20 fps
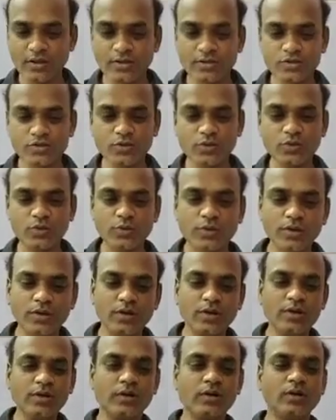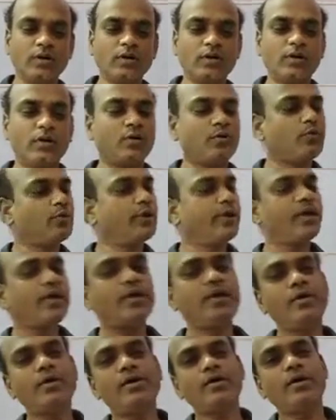So
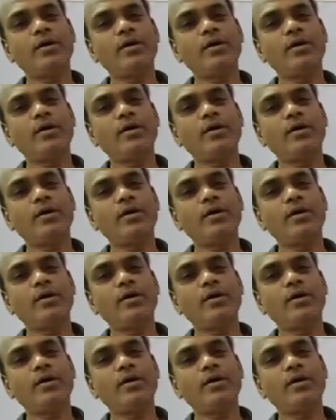today